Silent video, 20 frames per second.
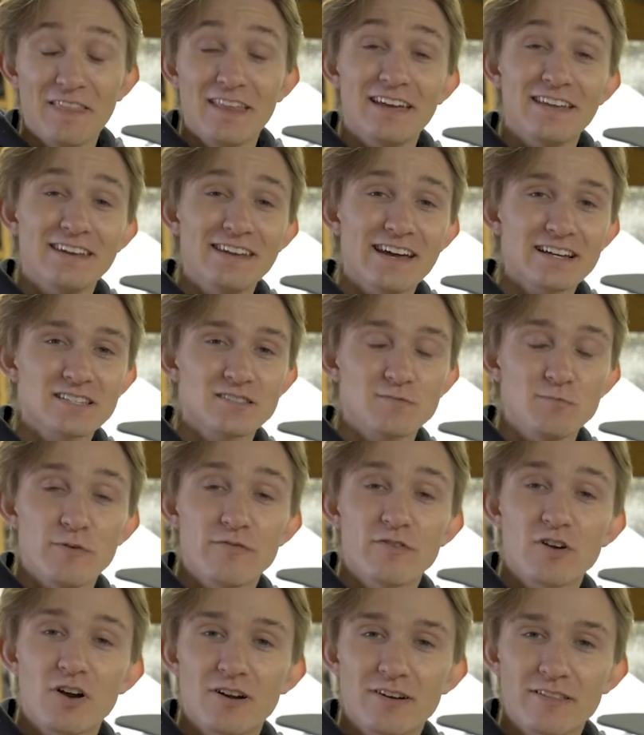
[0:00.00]
Next,
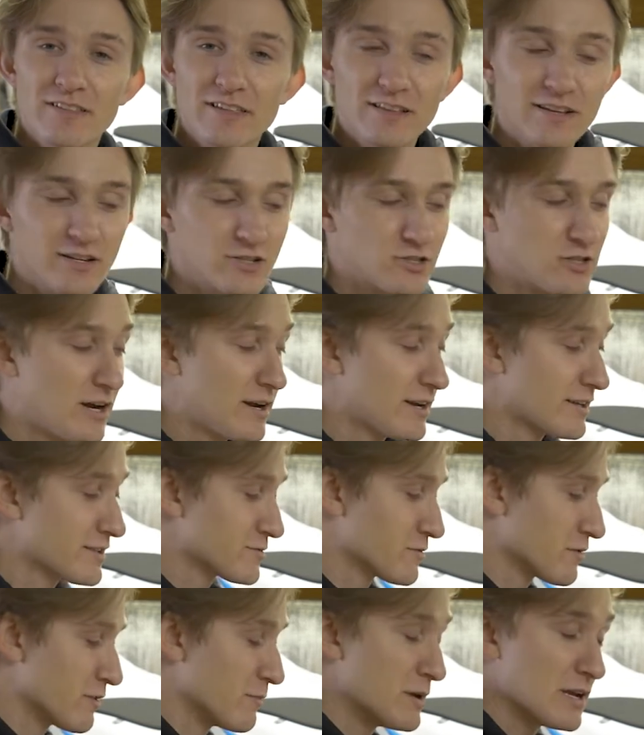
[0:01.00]
moving on to the electronics
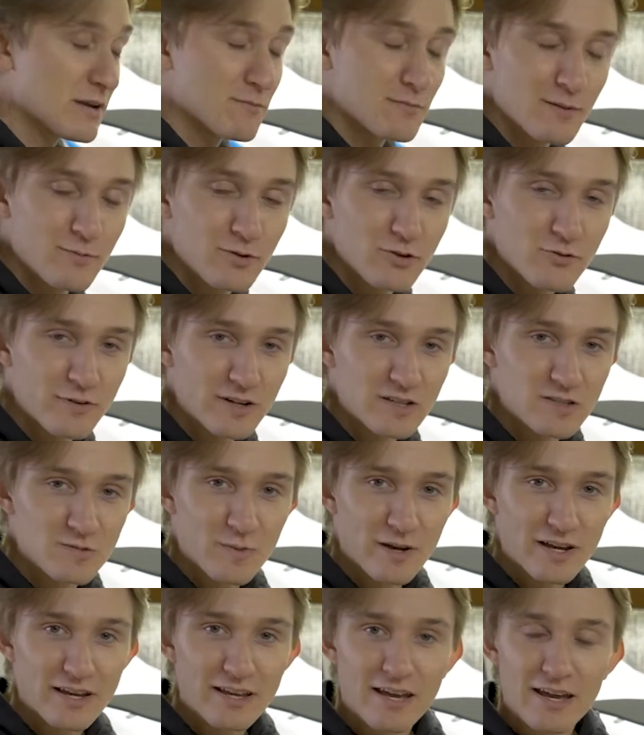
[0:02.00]
for the BMW race
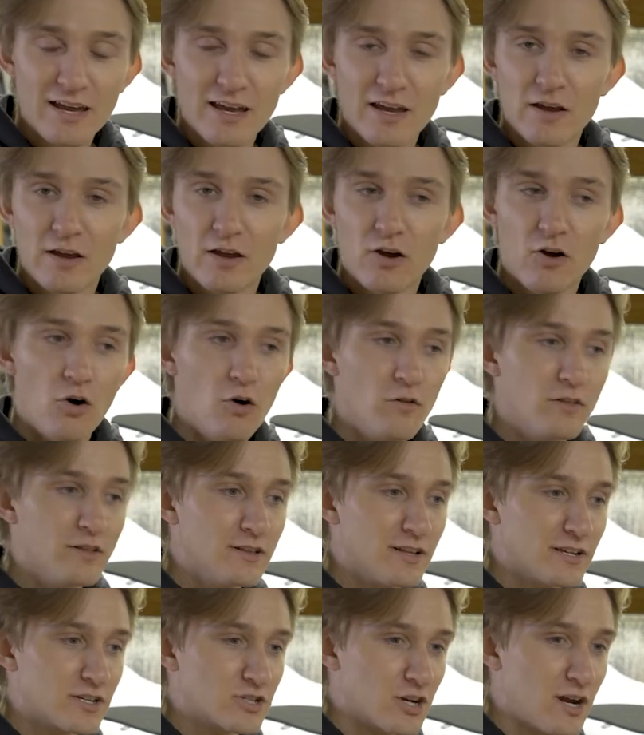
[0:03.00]
bike. All the
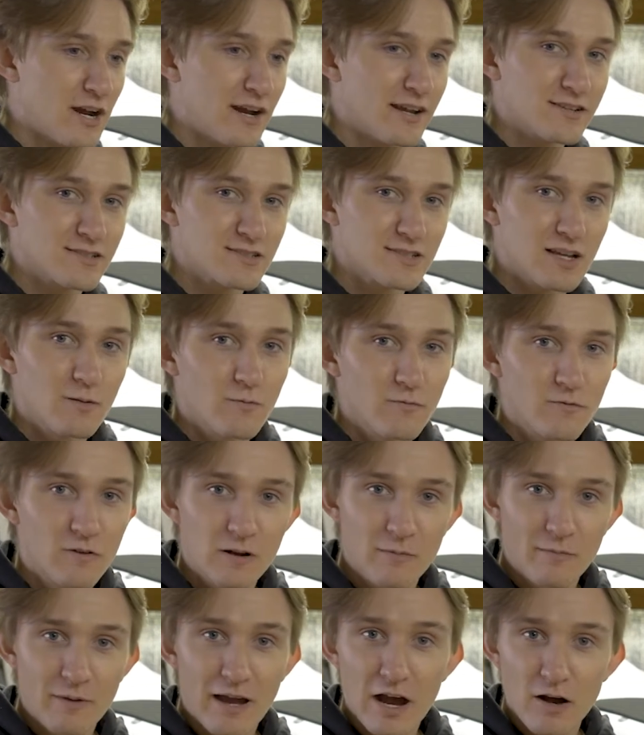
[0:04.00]
electronics come
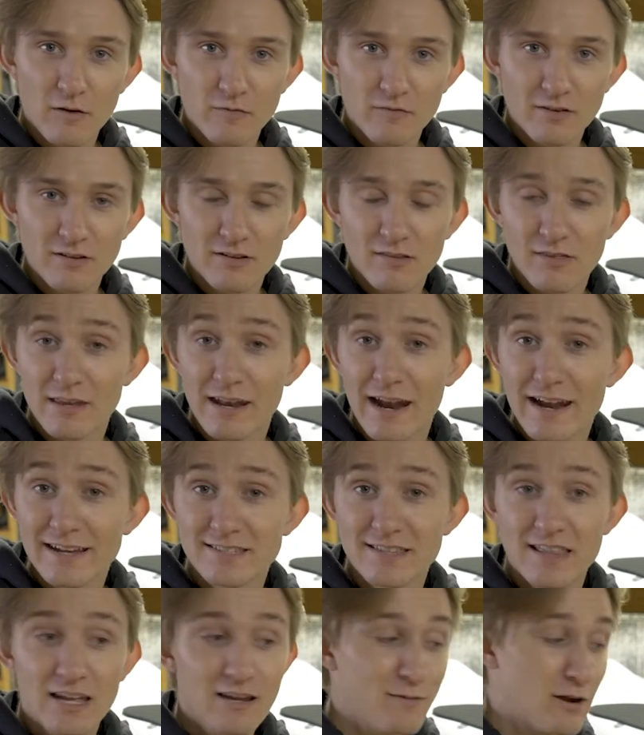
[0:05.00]
from Alpha. The nice
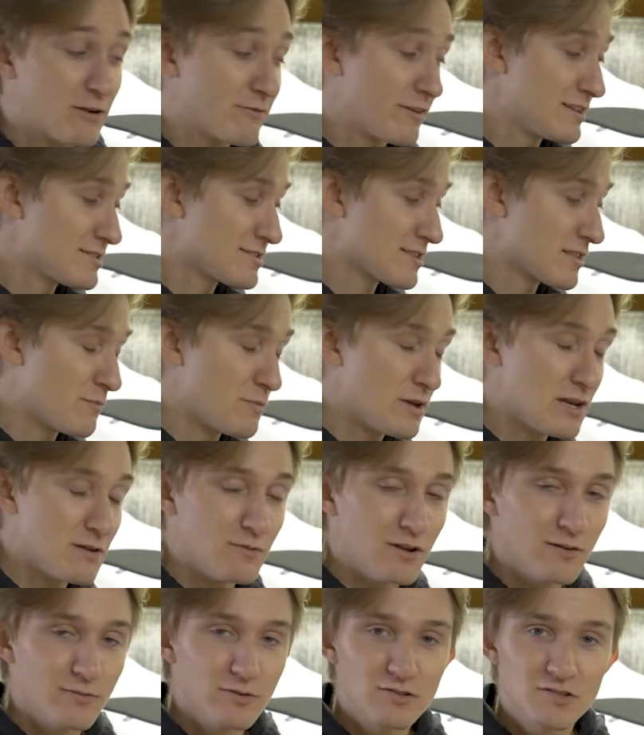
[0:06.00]
thing about racing the
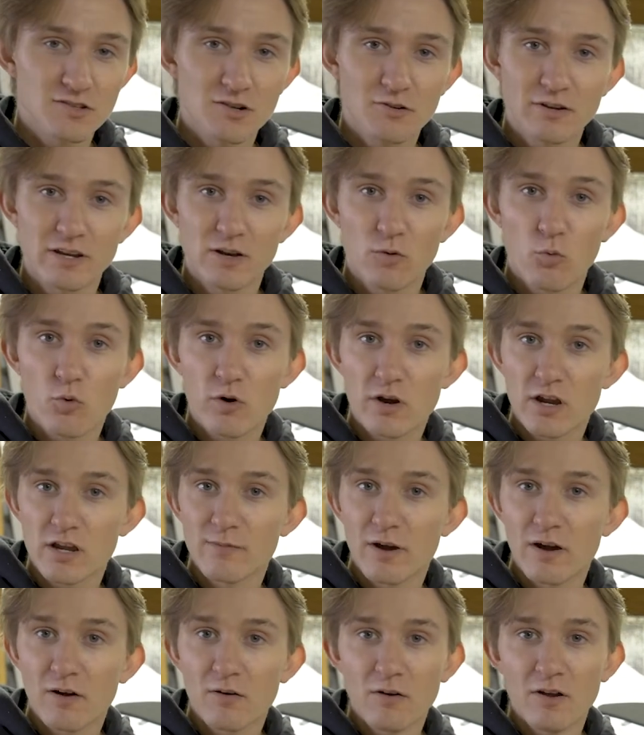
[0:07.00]
BMW is you don't need to worry
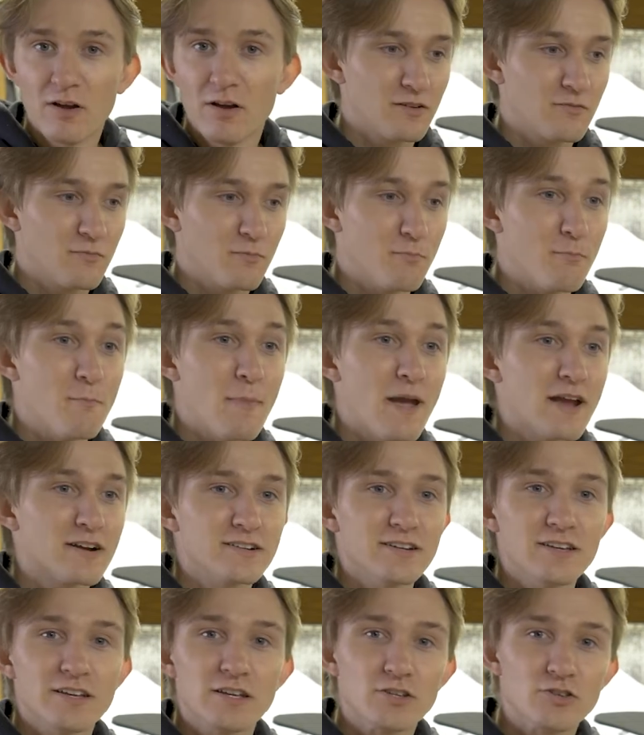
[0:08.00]
about
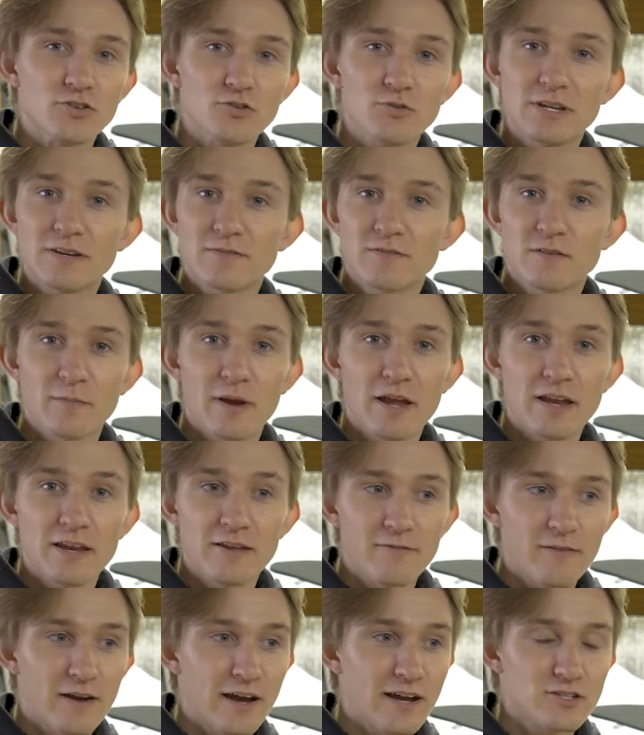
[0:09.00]
marrying two different
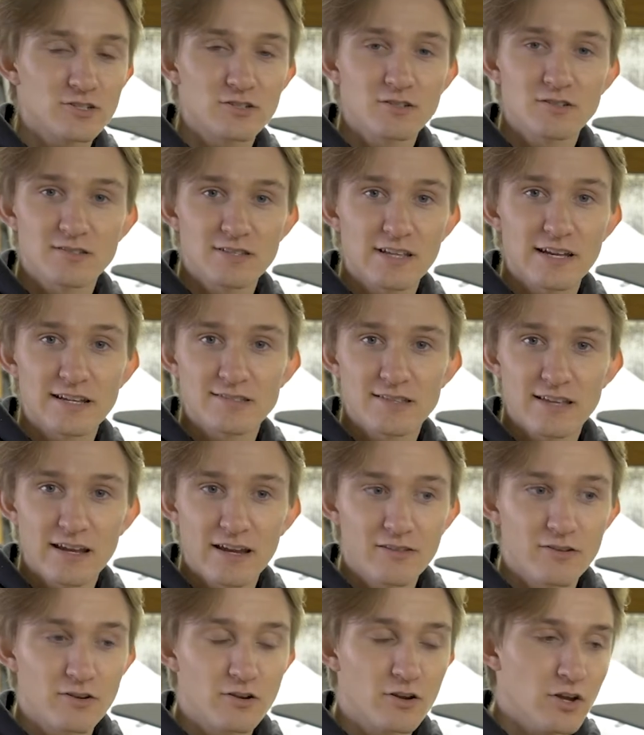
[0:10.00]
manufacturers' things
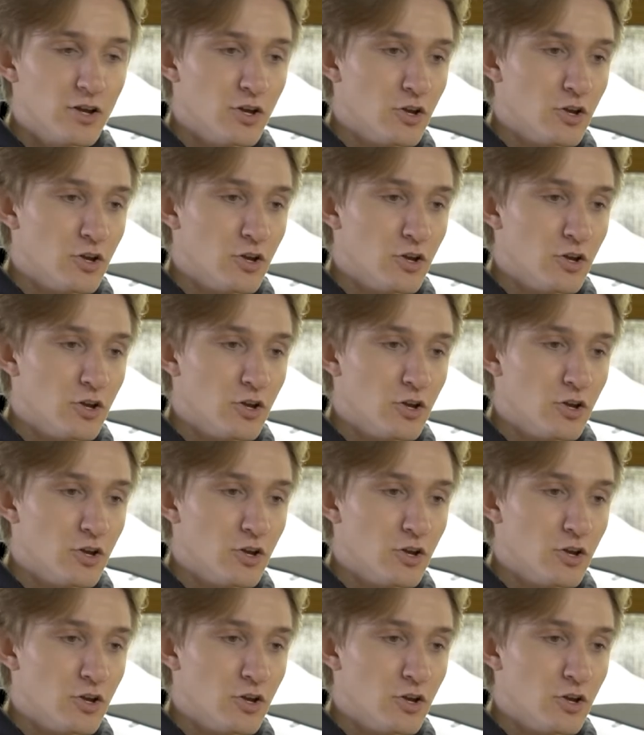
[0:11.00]
together.